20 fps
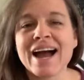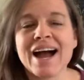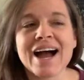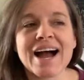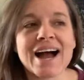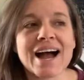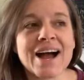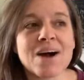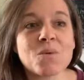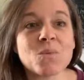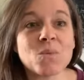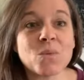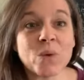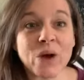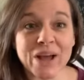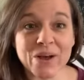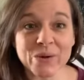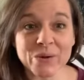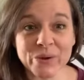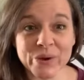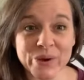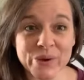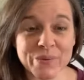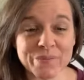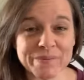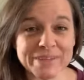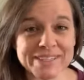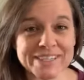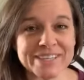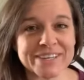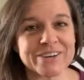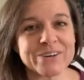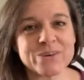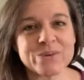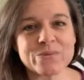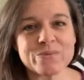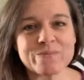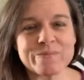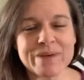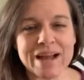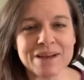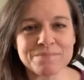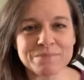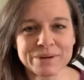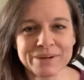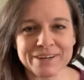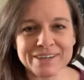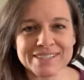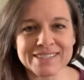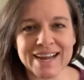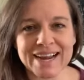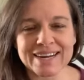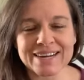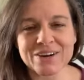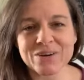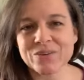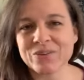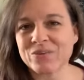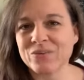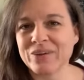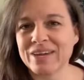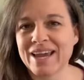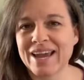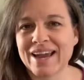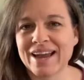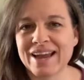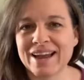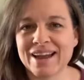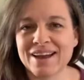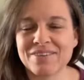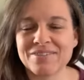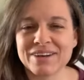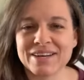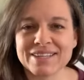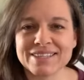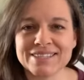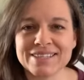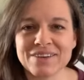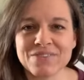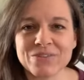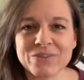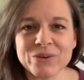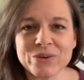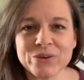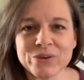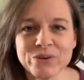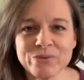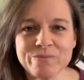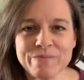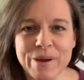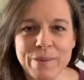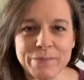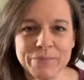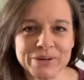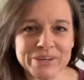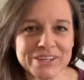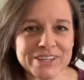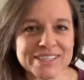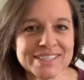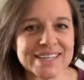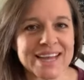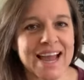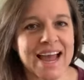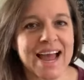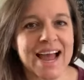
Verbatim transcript: Uh, welcome to new members. I know that we have several new members